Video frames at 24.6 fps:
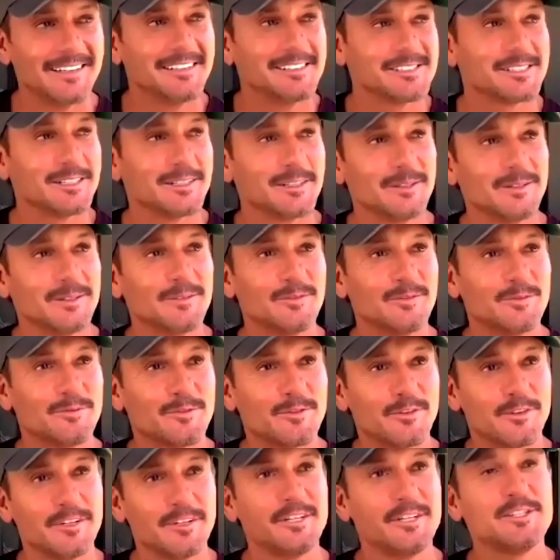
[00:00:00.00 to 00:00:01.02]
So
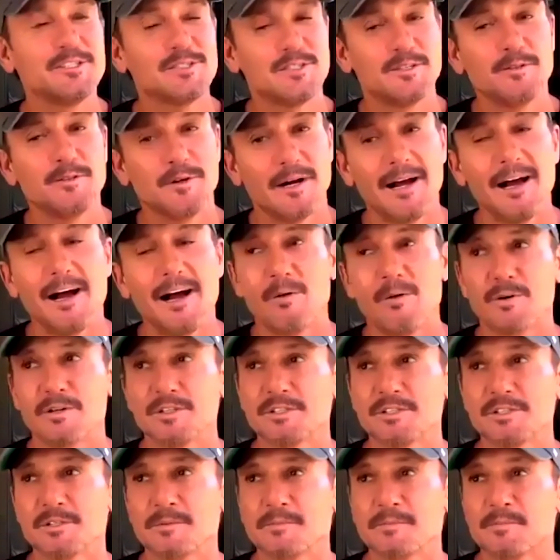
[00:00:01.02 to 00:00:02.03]
for these 2
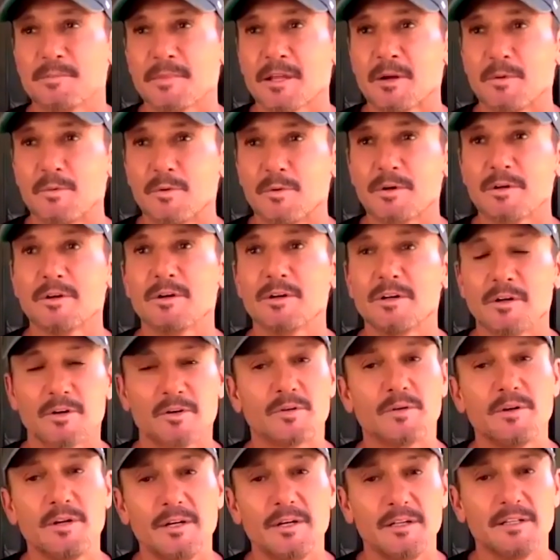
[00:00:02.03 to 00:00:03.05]
hours, we're going to
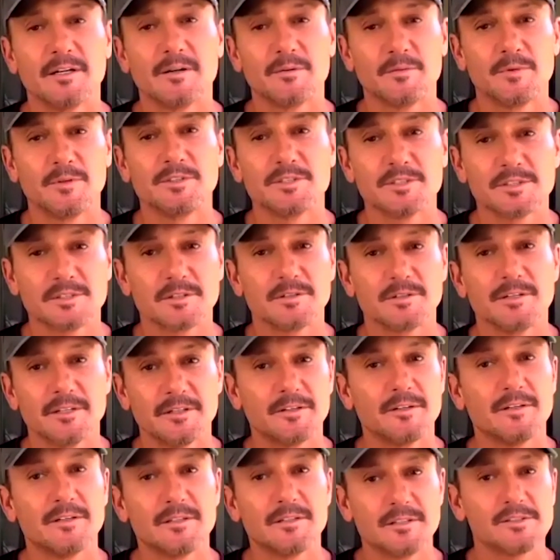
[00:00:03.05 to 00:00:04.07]
agree that we're just going to
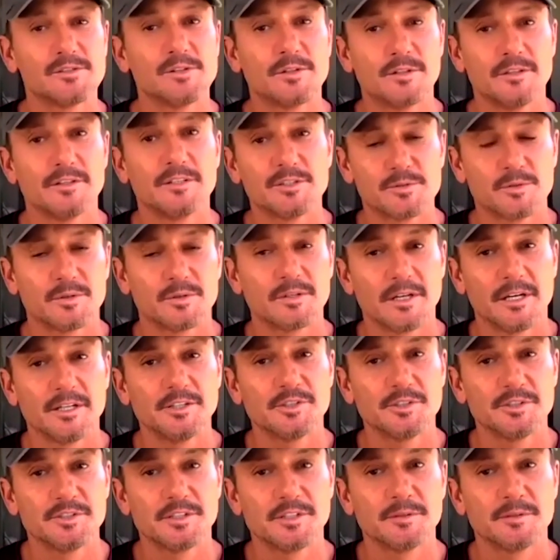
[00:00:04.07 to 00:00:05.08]
enter into this
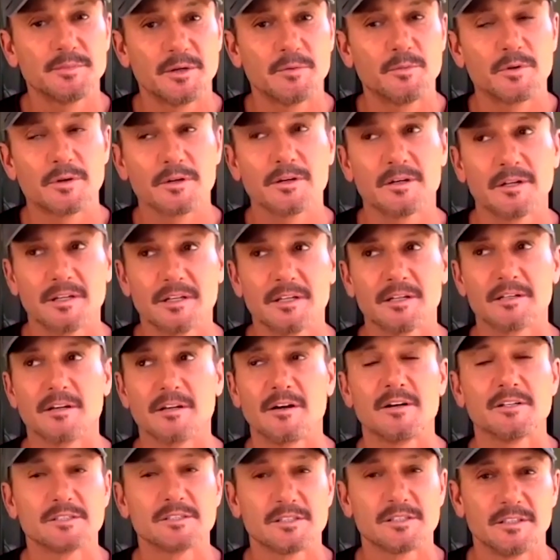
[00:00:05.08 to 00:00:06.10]
relationship, that we're going to get
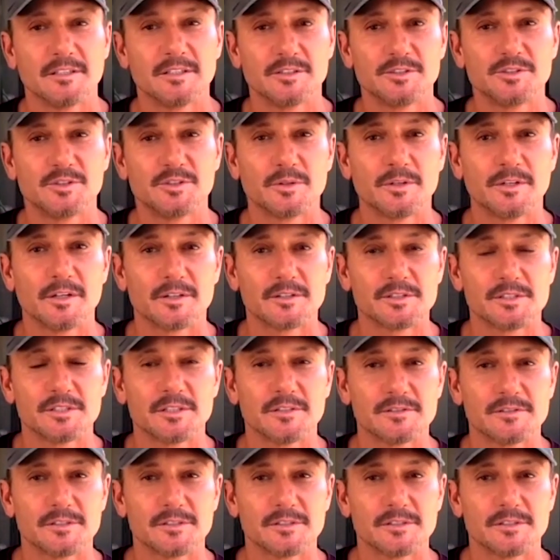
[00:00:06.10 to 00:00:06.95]
lost and enjoy ourselves